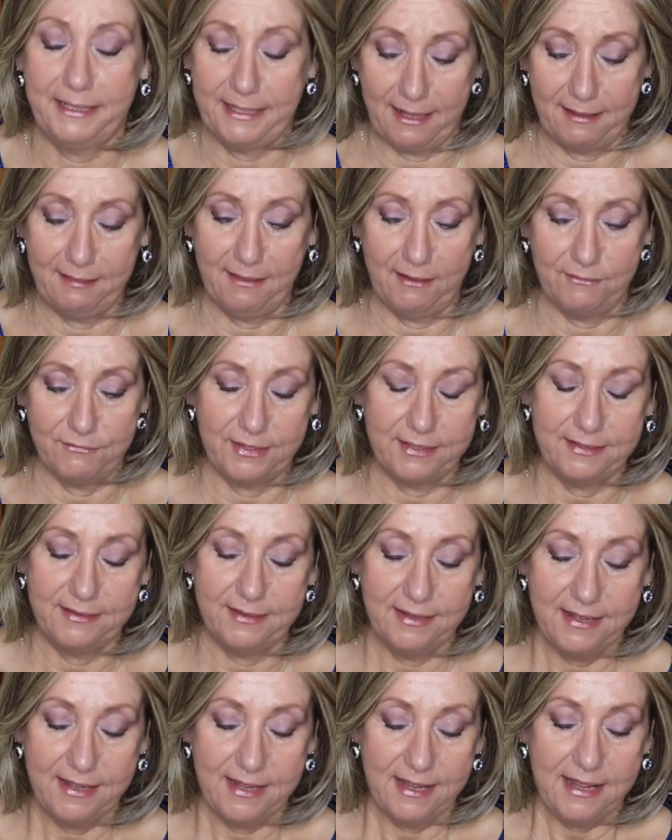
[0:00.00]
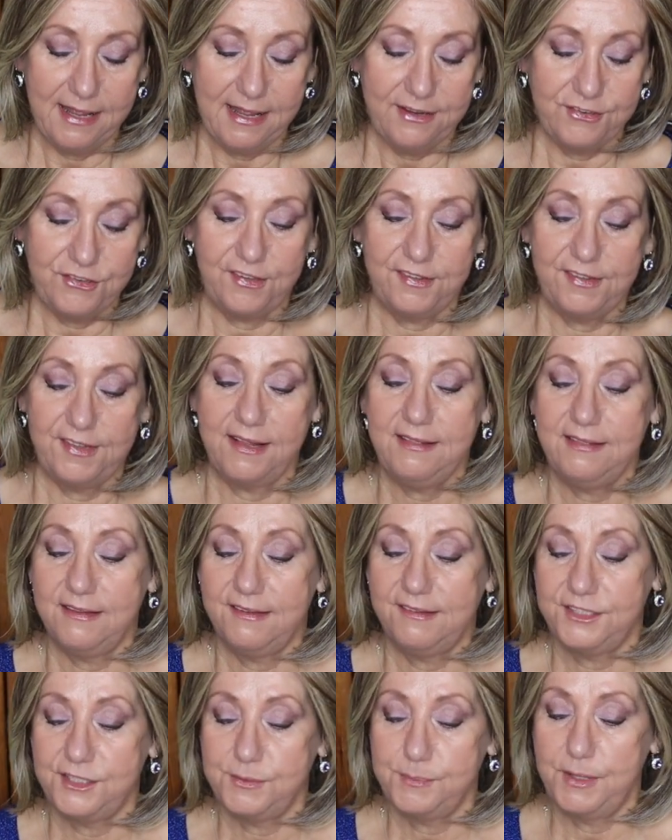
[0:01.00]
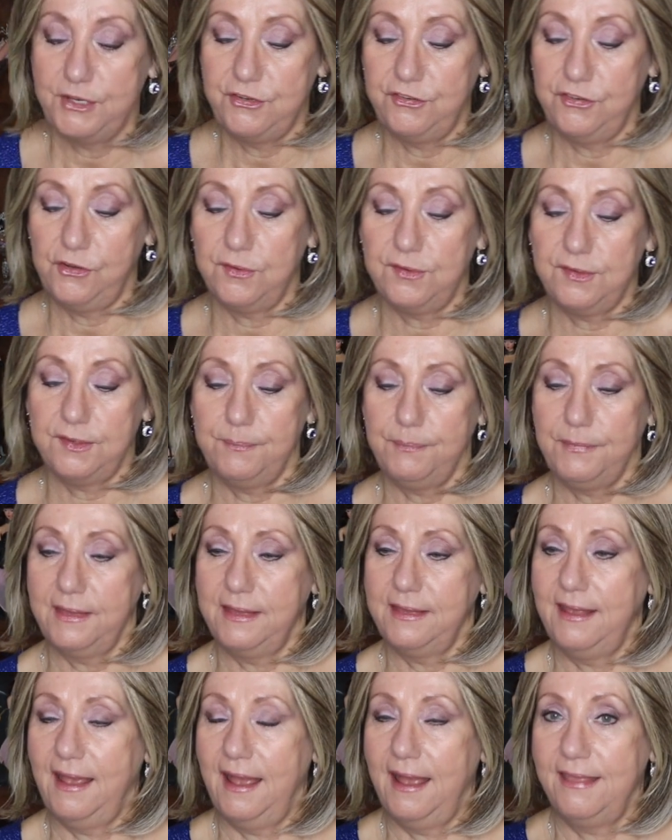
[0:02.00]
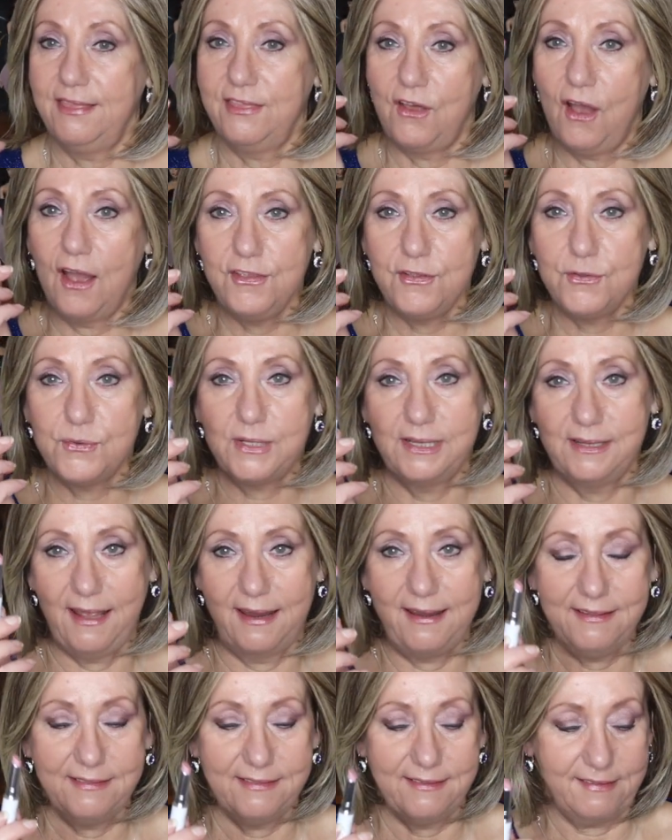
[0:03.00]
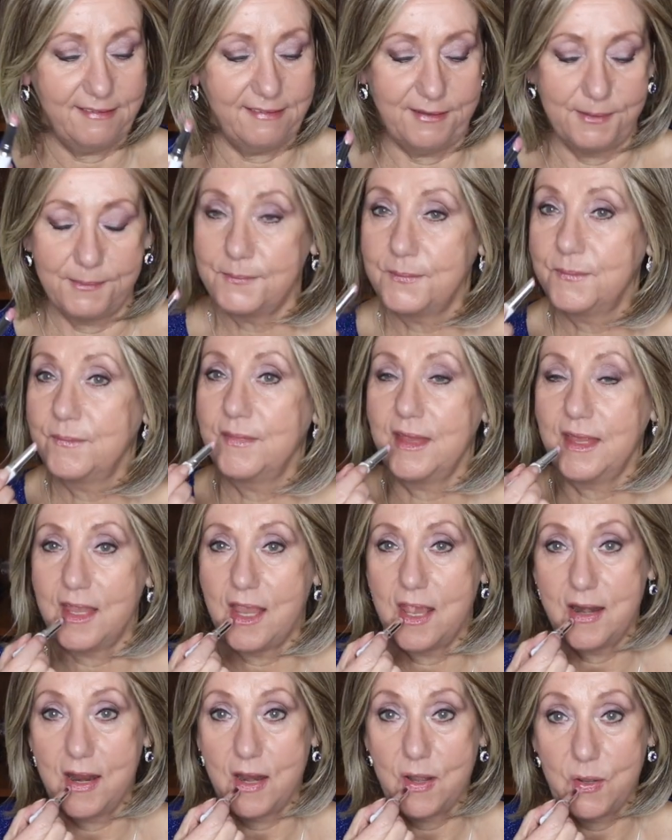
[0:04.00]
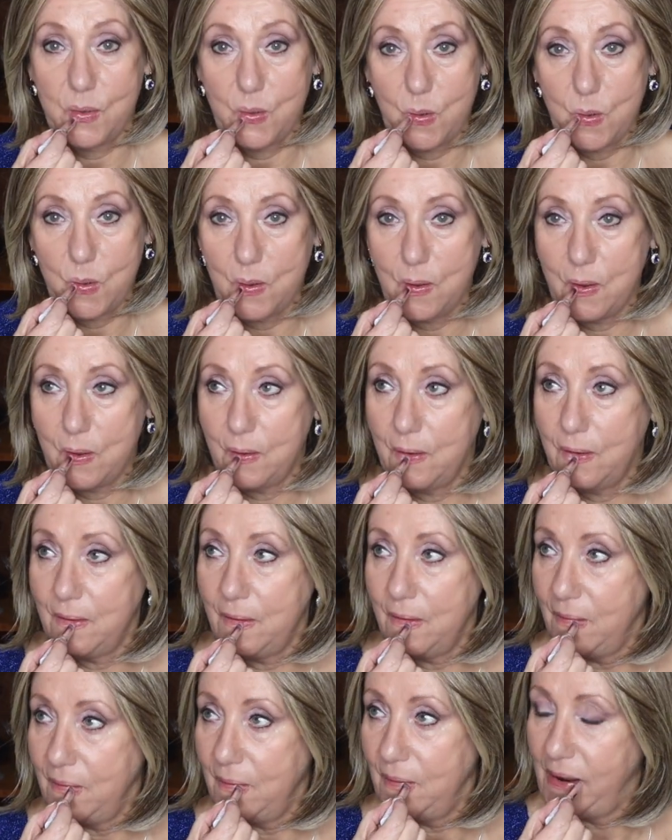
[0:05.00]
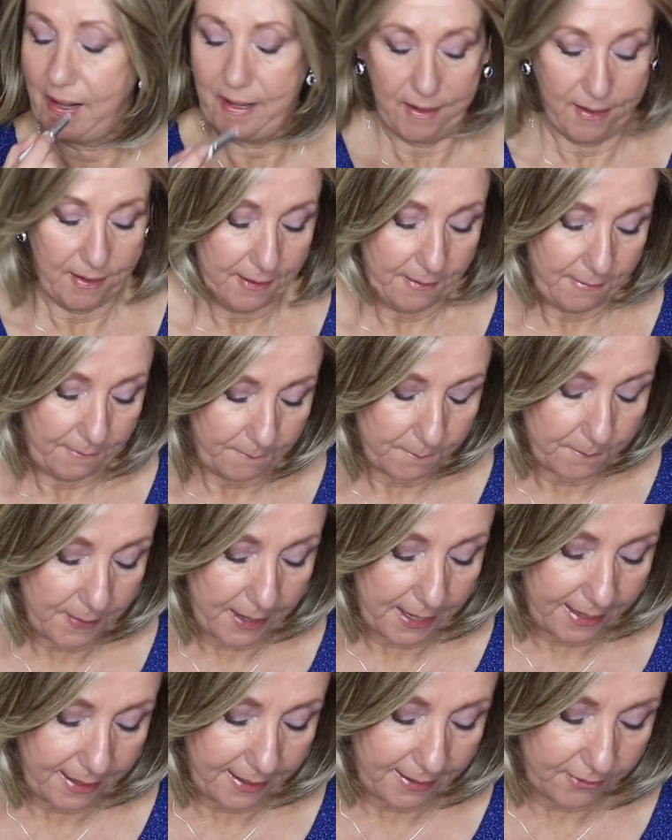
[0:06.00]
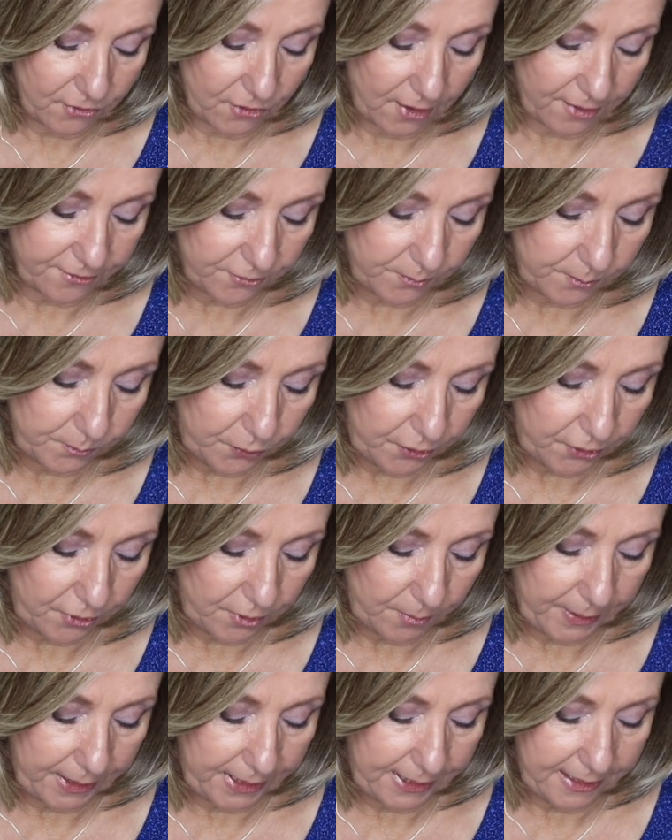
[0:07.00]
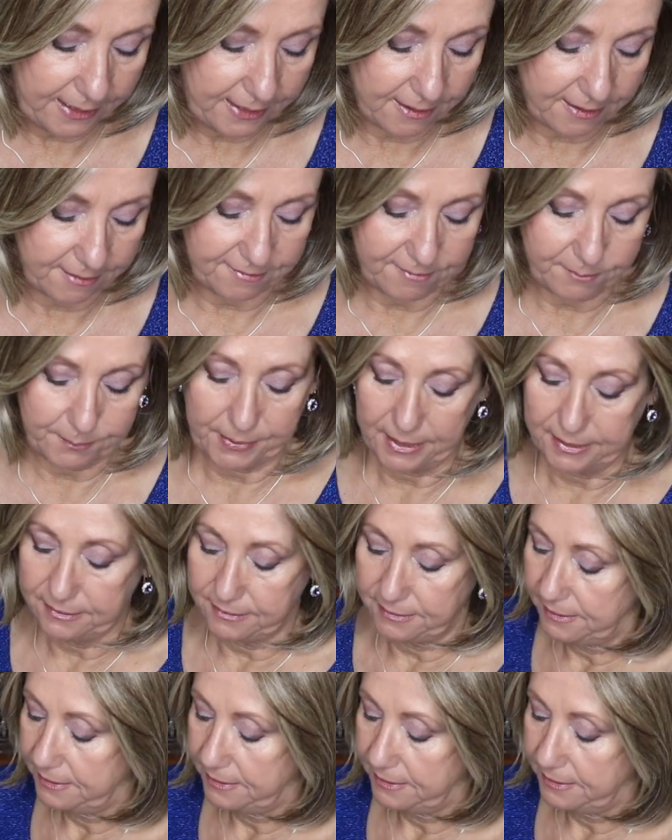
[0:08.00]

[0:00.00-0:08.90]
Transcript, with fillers: but I love it. She sent this to me. She goes, I thought you'd like this. And I do. Oh my gosh. Put it on my hands, but